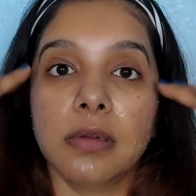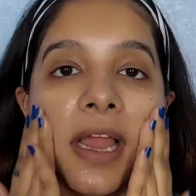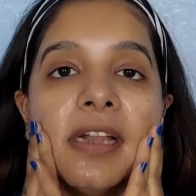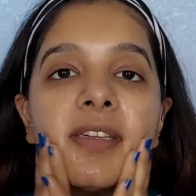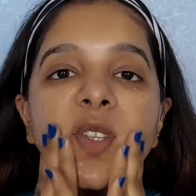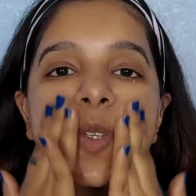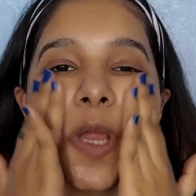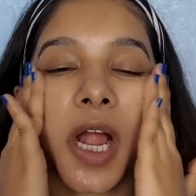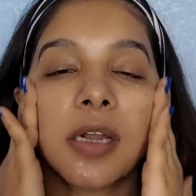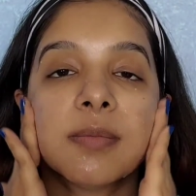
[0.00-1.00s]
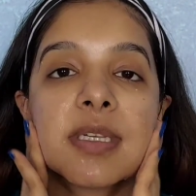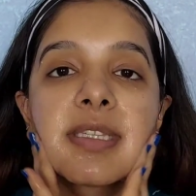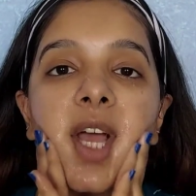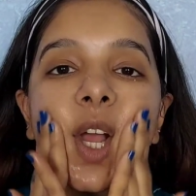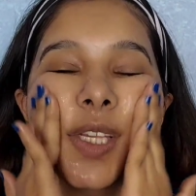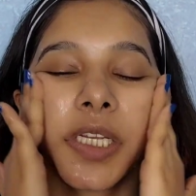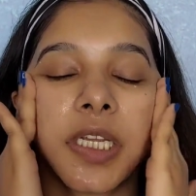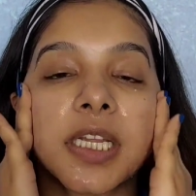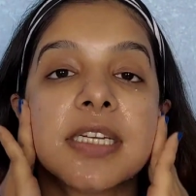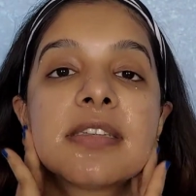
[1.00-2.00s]
And start
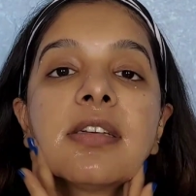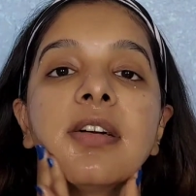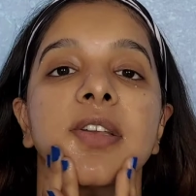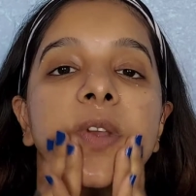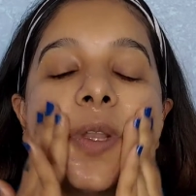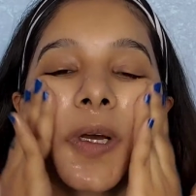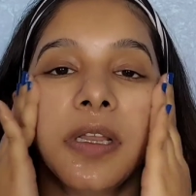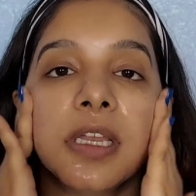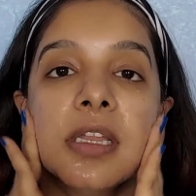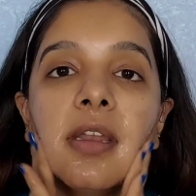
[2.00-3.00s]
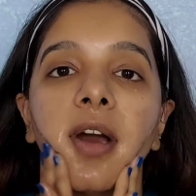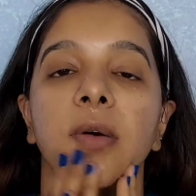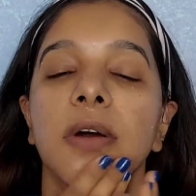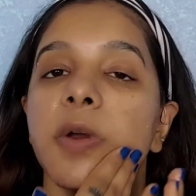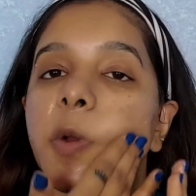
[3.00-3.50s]
massaging it circularly now.